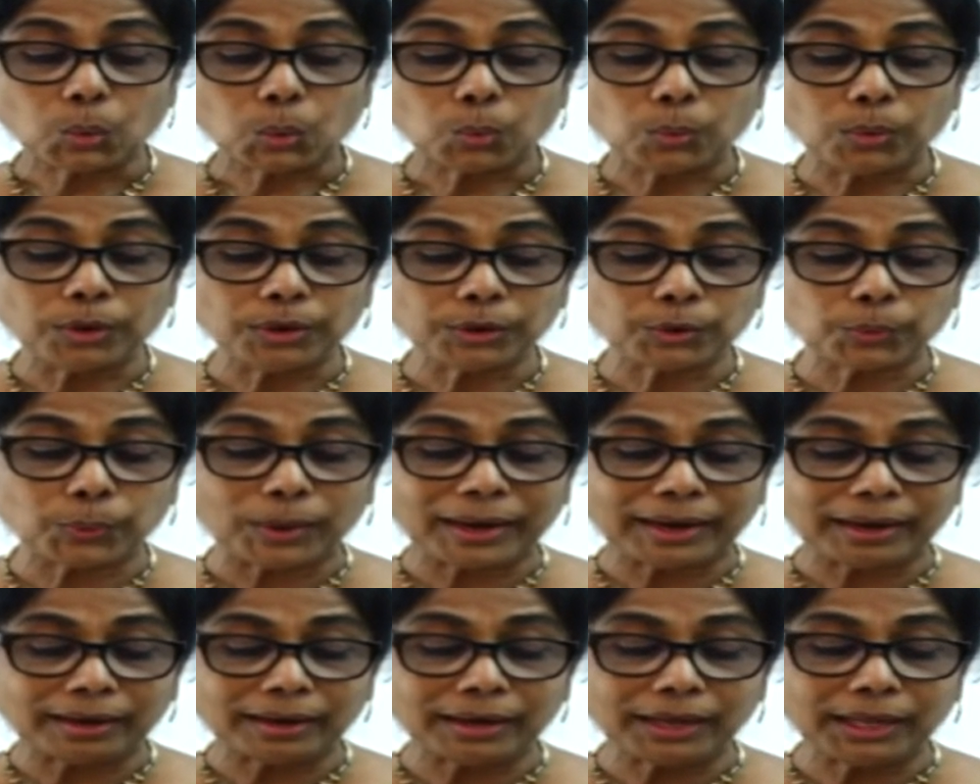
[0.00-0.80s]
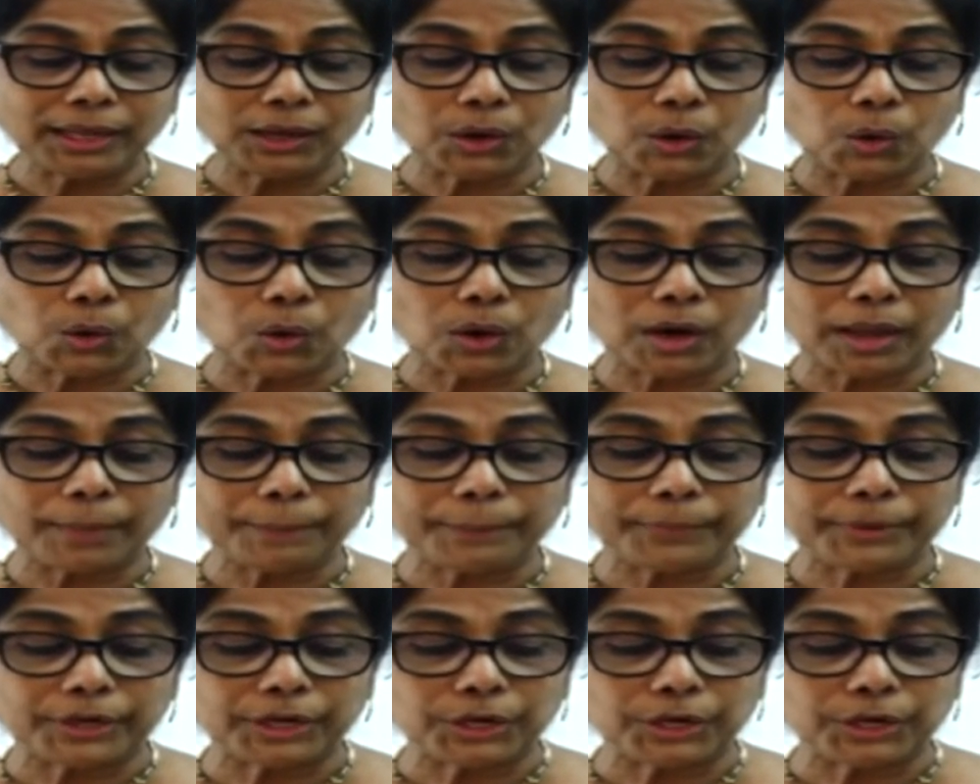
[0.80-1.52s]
will quickly roll up